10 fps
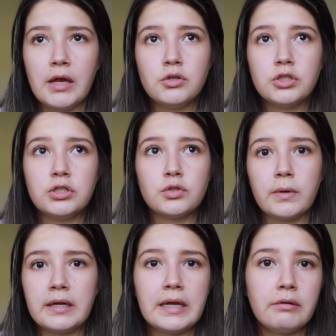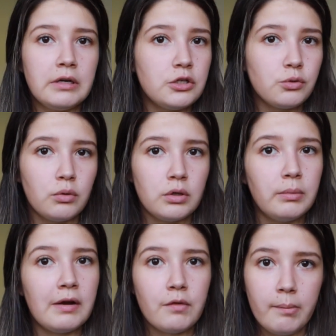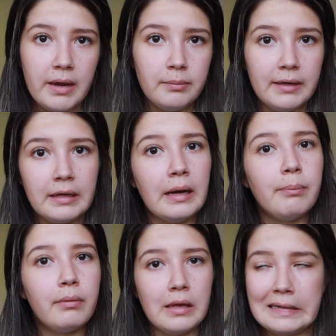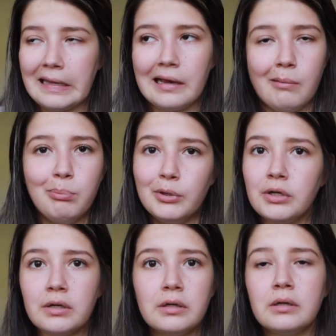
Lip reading: I usually just write down each order whenever I'm about to pick it up in like a book.